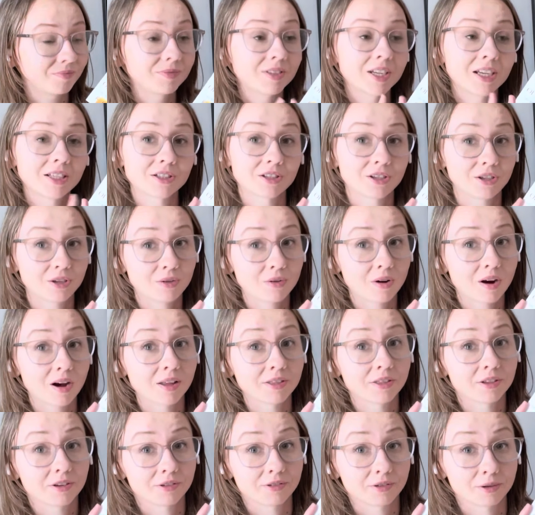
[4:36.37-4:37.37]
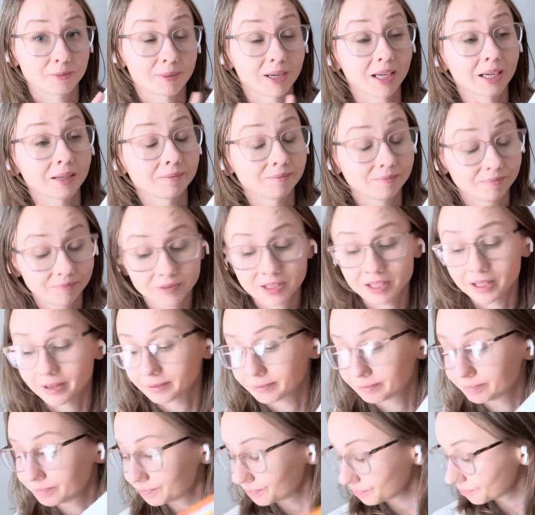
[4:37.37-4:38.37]
It's a new author for me. So
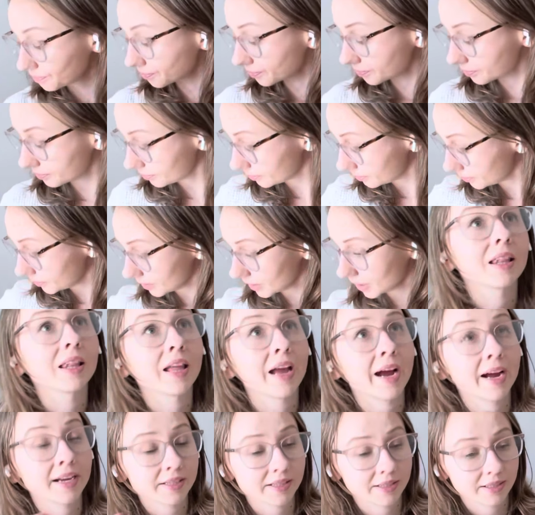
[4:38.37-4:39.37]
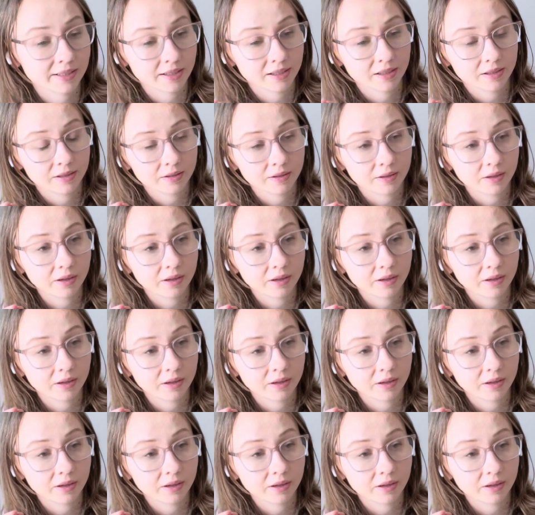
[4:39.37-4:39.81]
last